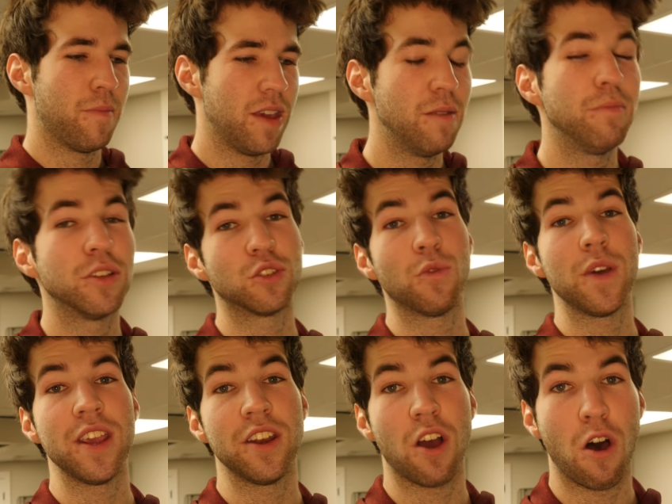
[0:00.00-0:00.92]
in
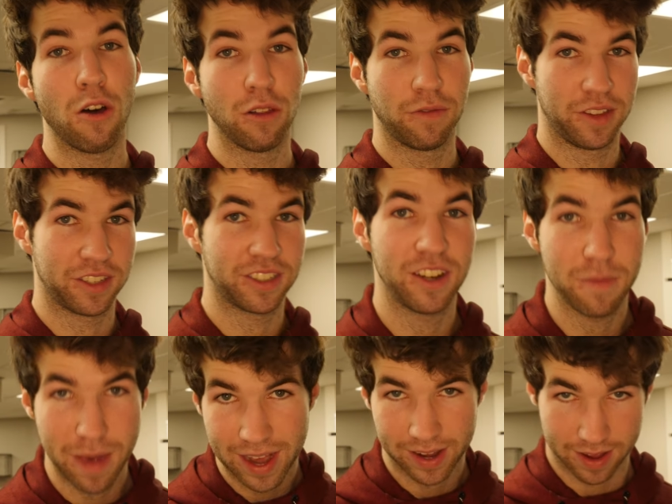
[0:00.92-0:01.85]
between all of the
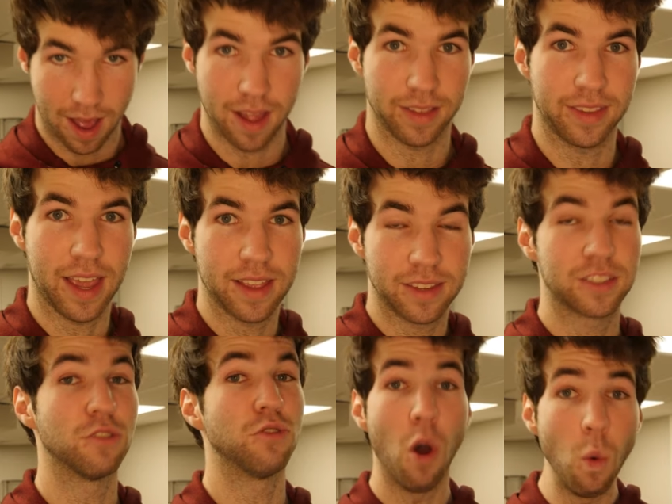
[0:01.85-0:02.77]
cinematic content.
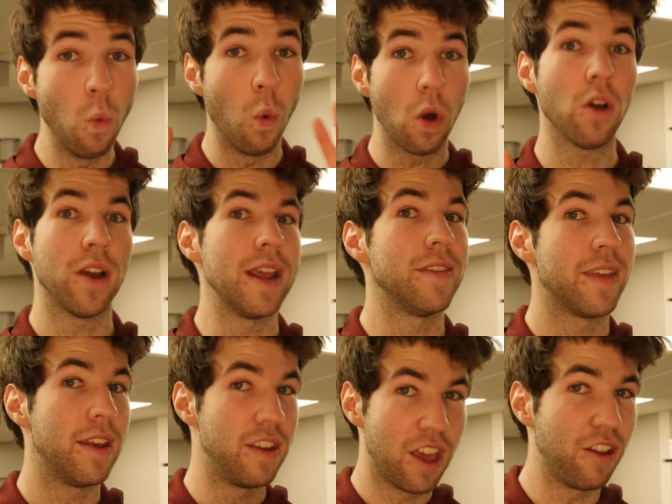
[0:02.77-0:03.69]
So don't worry
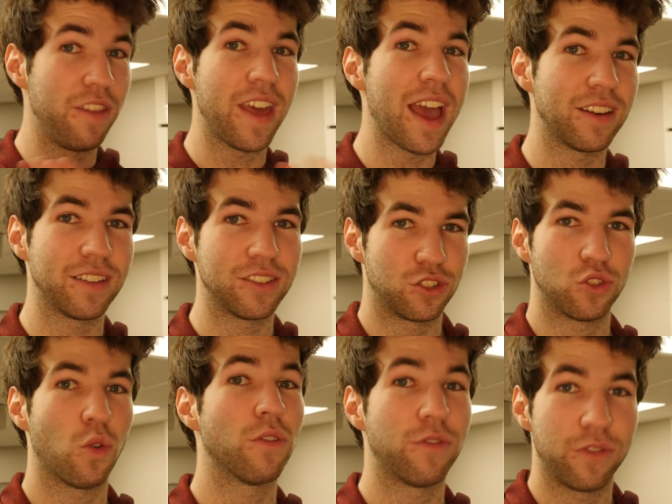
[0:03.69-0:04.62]
that none of that
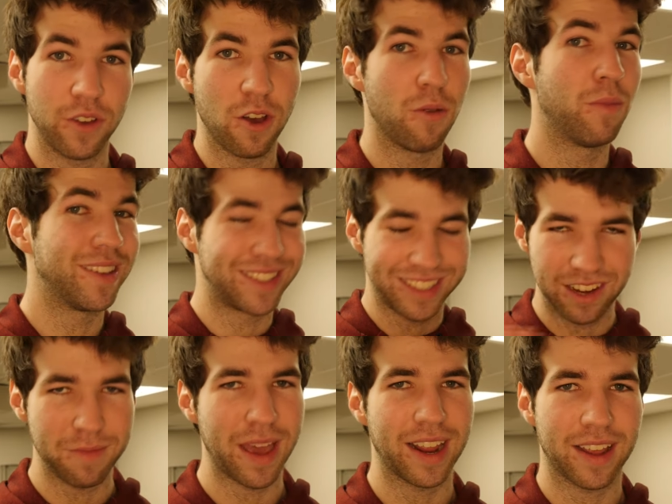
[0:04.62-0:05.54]
short film
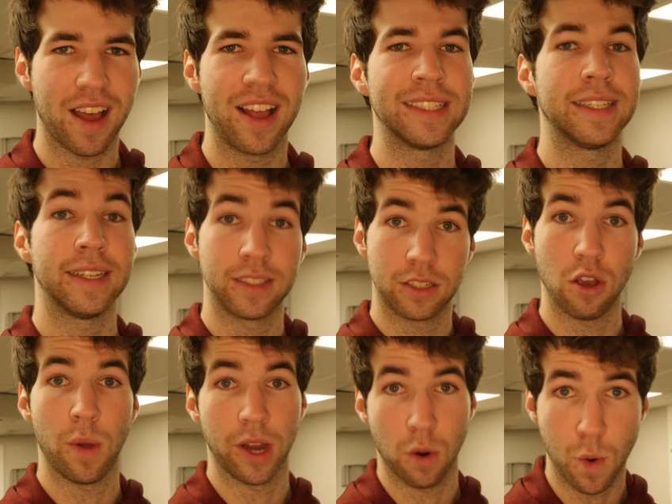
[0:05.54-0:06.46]
cinematic content is
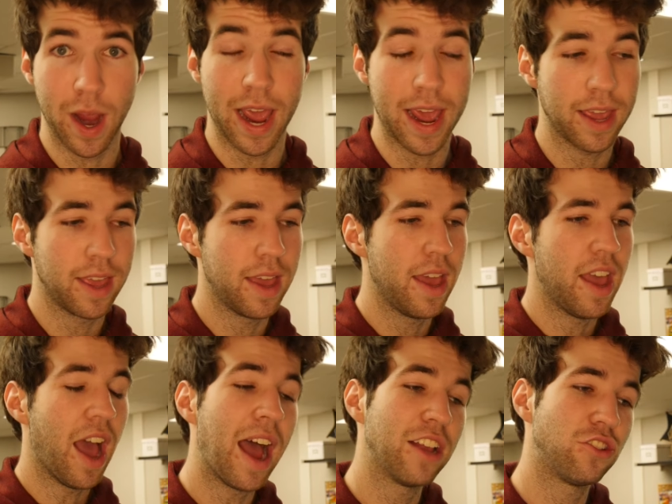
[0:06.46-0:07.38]
going away.
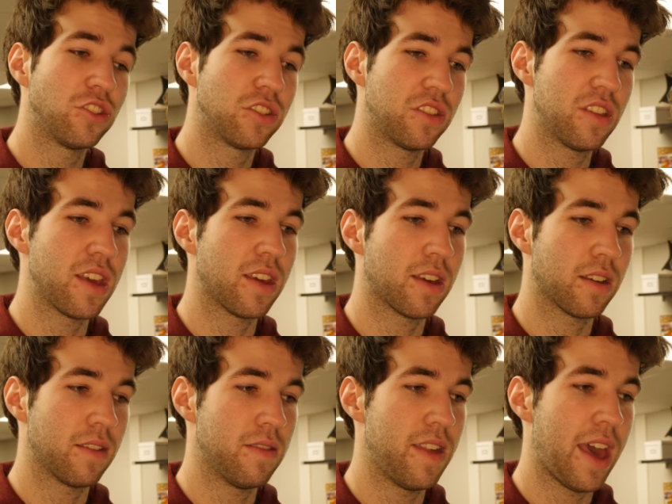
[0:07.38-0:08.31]
I just think
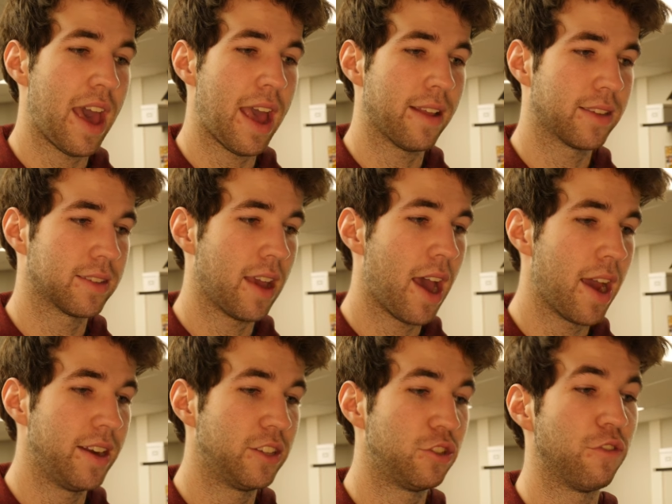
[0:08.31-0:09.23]
that
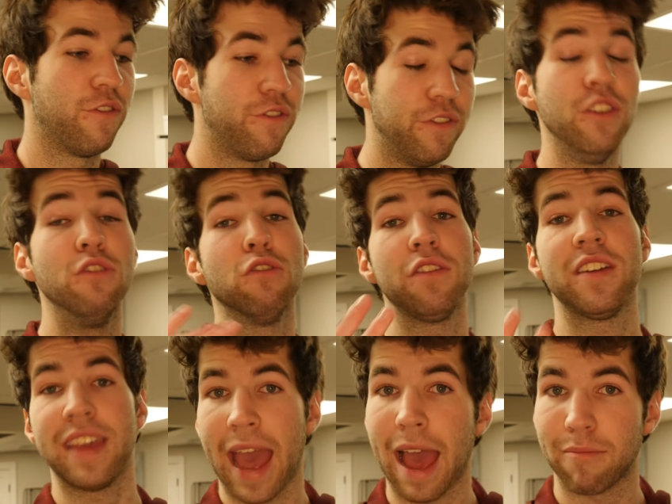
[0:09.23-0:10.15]
I need to fill
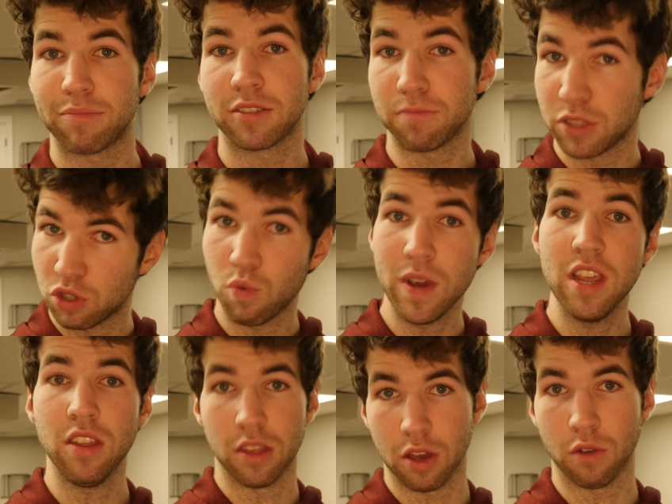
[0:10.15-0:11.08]
the gaps
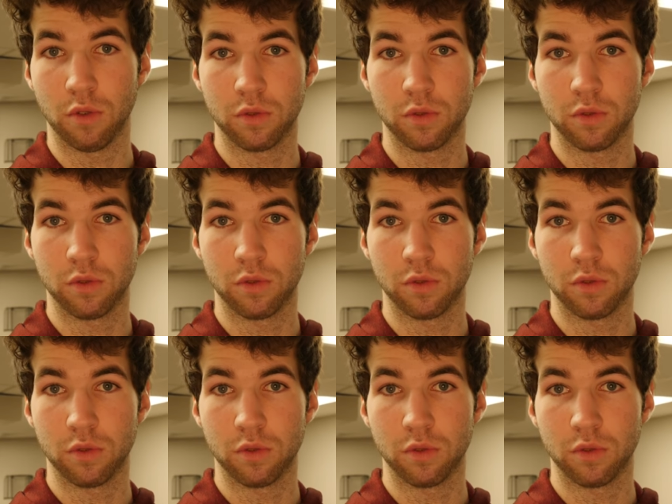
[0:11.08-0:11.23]
between